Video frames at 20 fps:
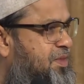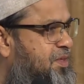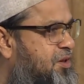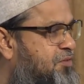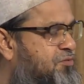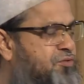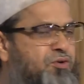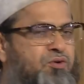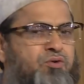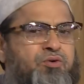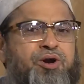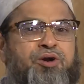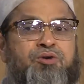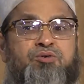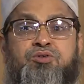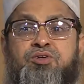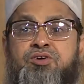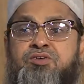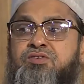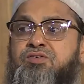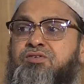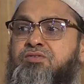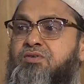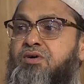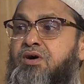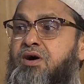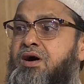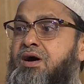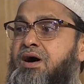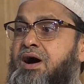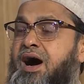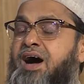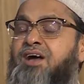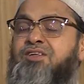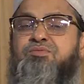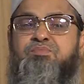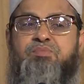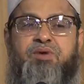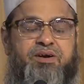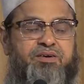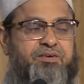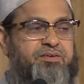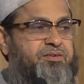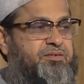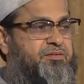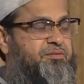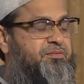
If you look into this aspect,